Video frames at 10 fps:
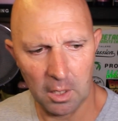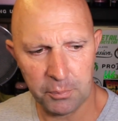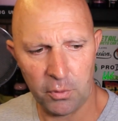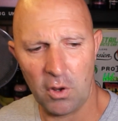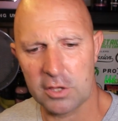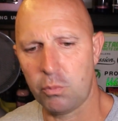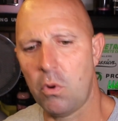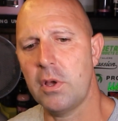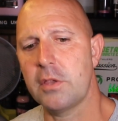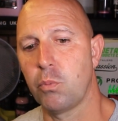Price
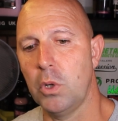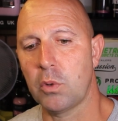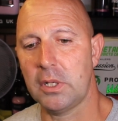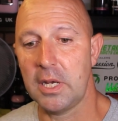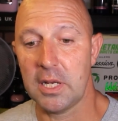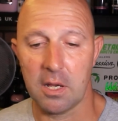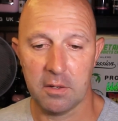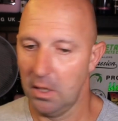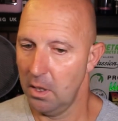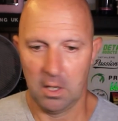wise, wheel cleaner,
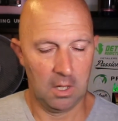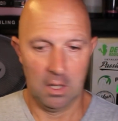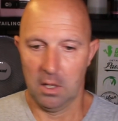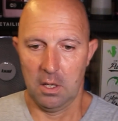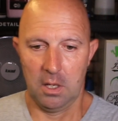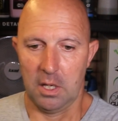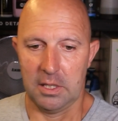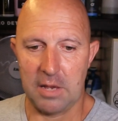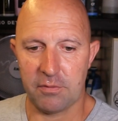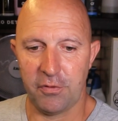
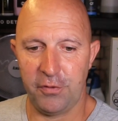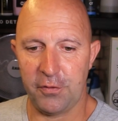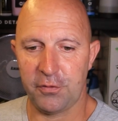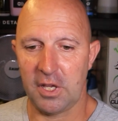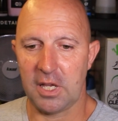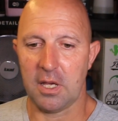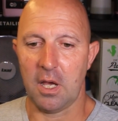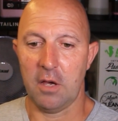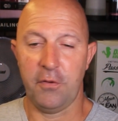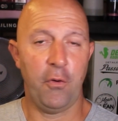
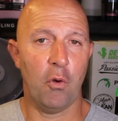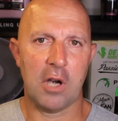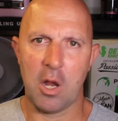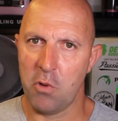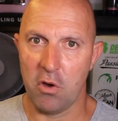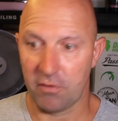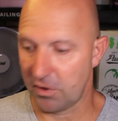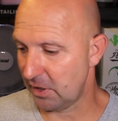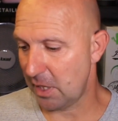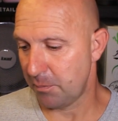£11.50, 4 mover
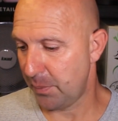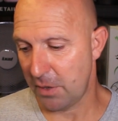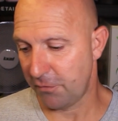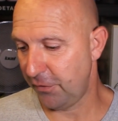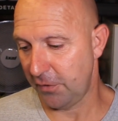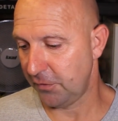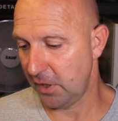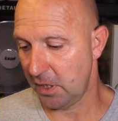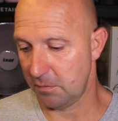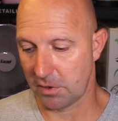is
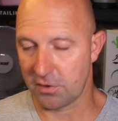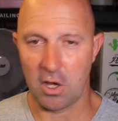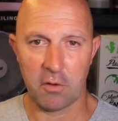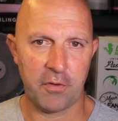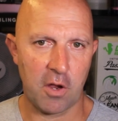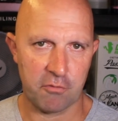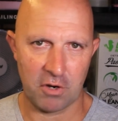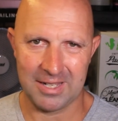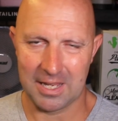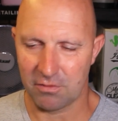£11.50, the snow foam for
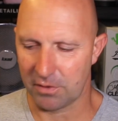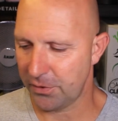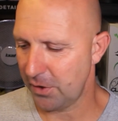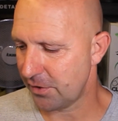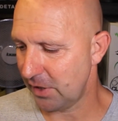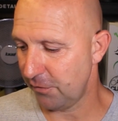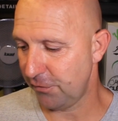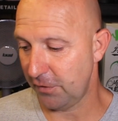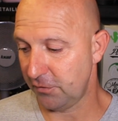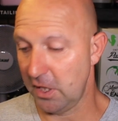a litre is
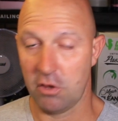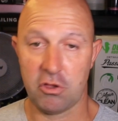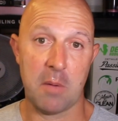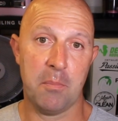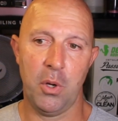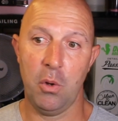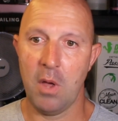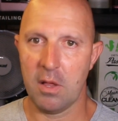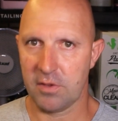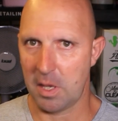£13.50, shampoo
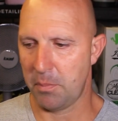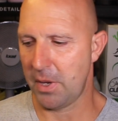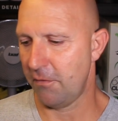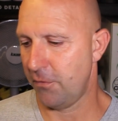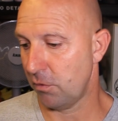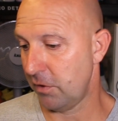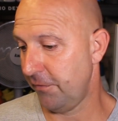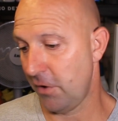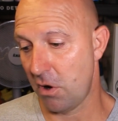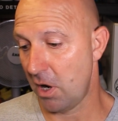
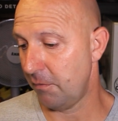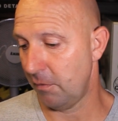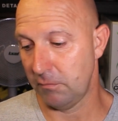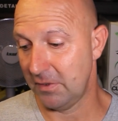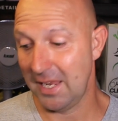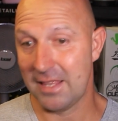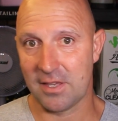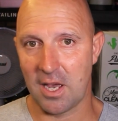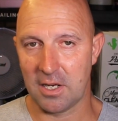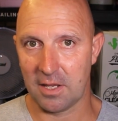£10.45,
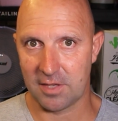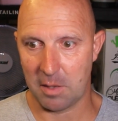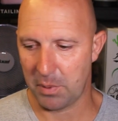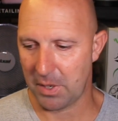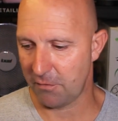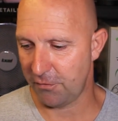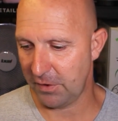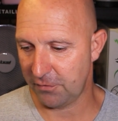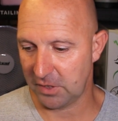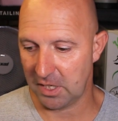detailer
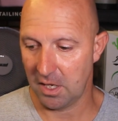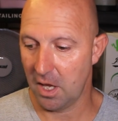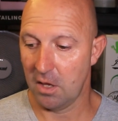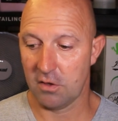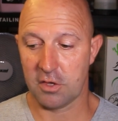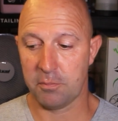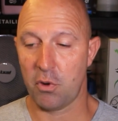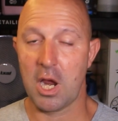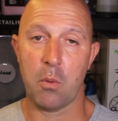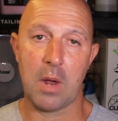£10.50,
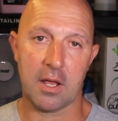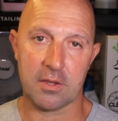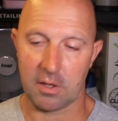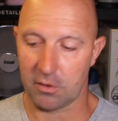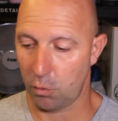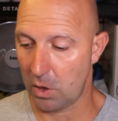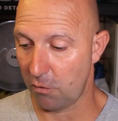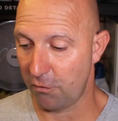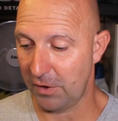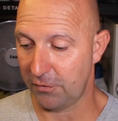spray wax
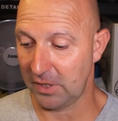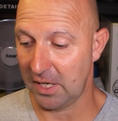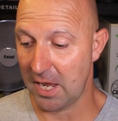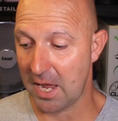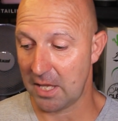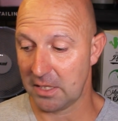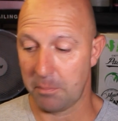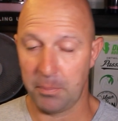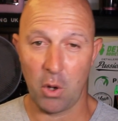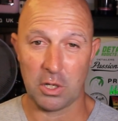£12.50, and the
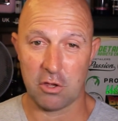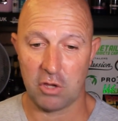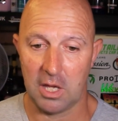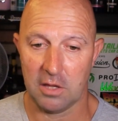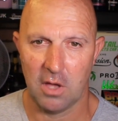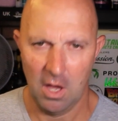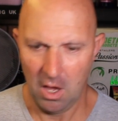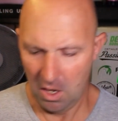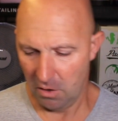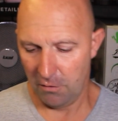polish is
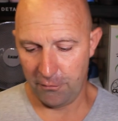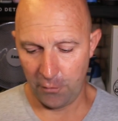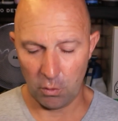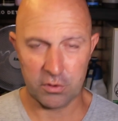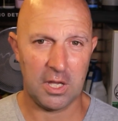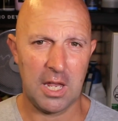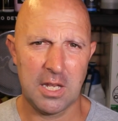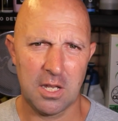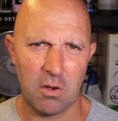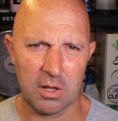
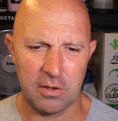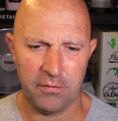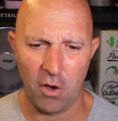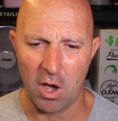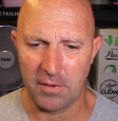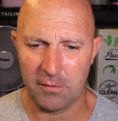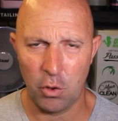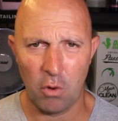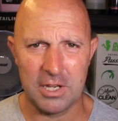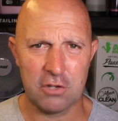£14.95. If
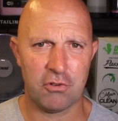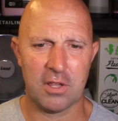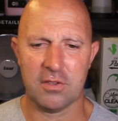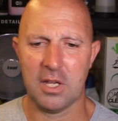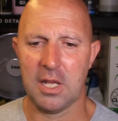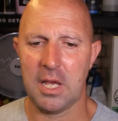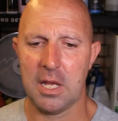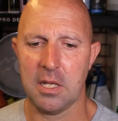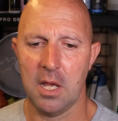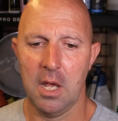you're interested
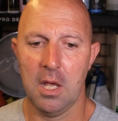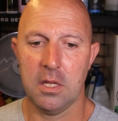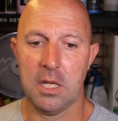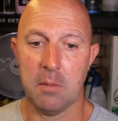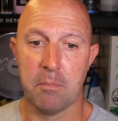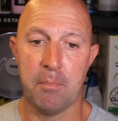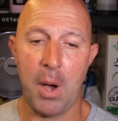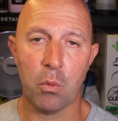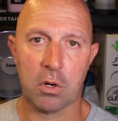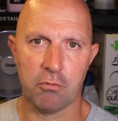in the
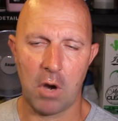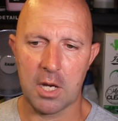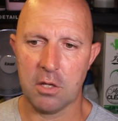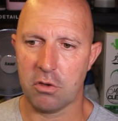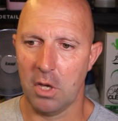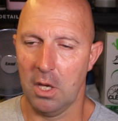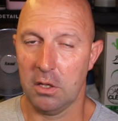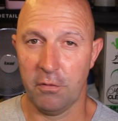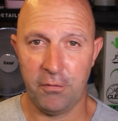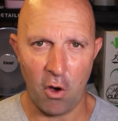bulk range,
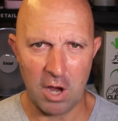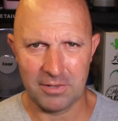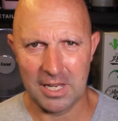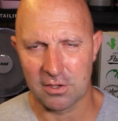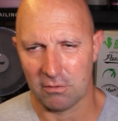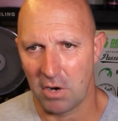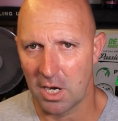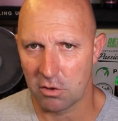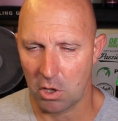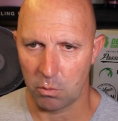the 5 litre
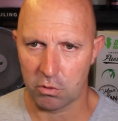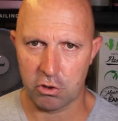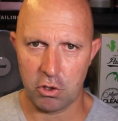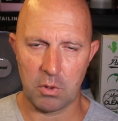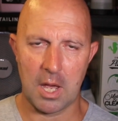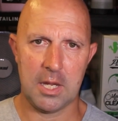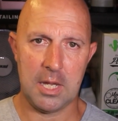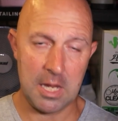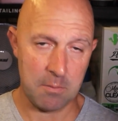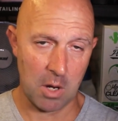range, I will shoot an
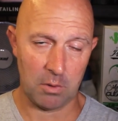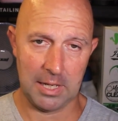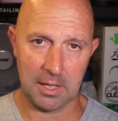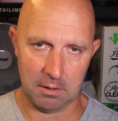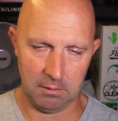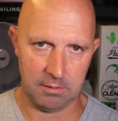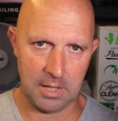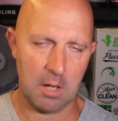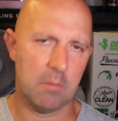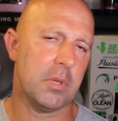email link
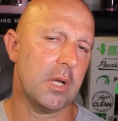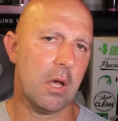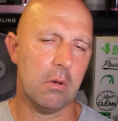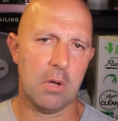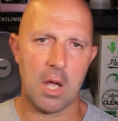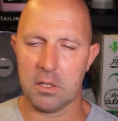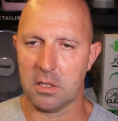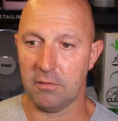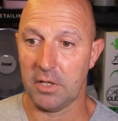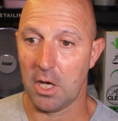down below under
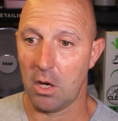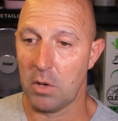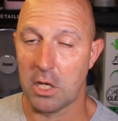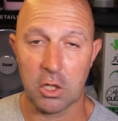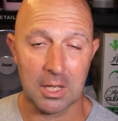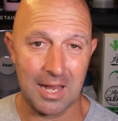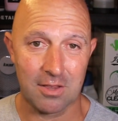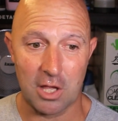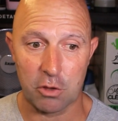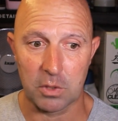the video, and you can get in
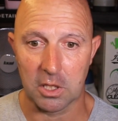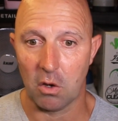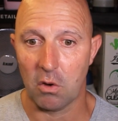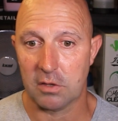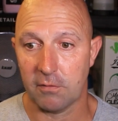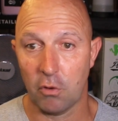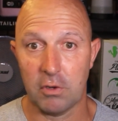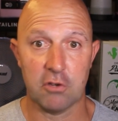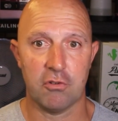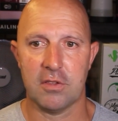touch with the guys if you're
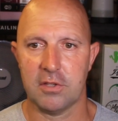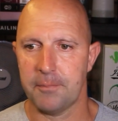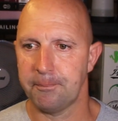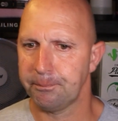interested.